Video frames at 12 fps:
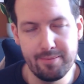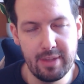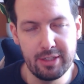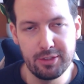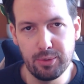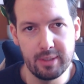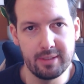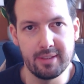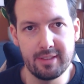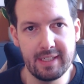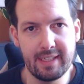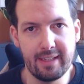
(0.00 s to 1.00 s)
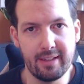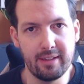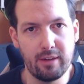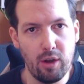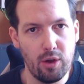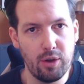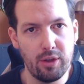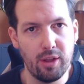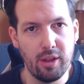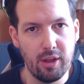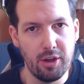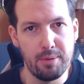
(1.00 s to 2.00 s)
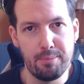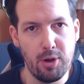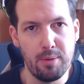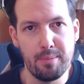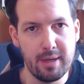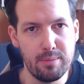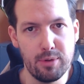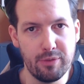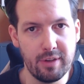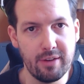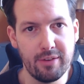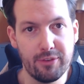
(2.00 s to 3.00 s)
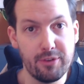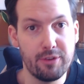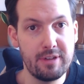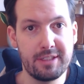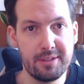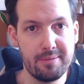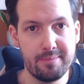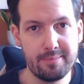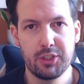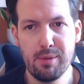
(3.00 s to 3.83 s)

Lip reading: There's always a ticking clock on a bomb in a movie for a reason.